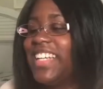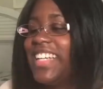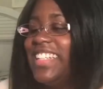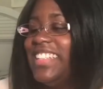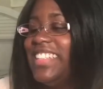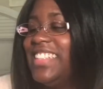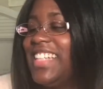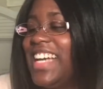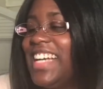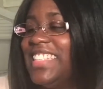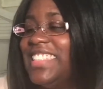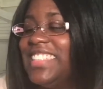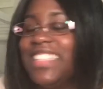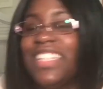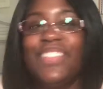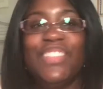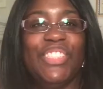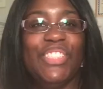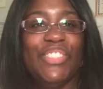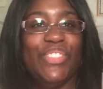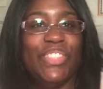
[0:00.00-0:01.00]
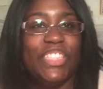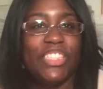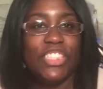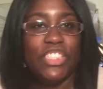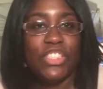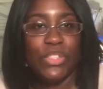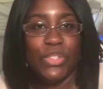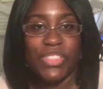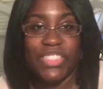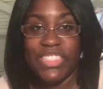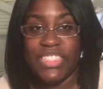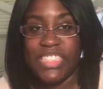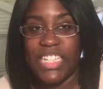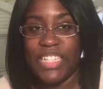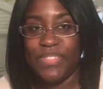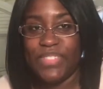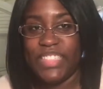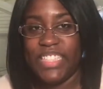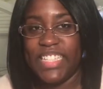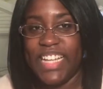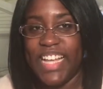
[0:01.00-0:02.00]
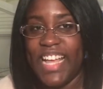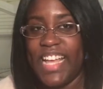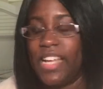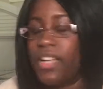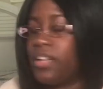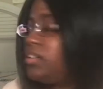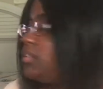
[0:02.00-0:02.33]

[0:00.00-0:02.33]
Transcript: Hey you guys, I'm doing a story time today.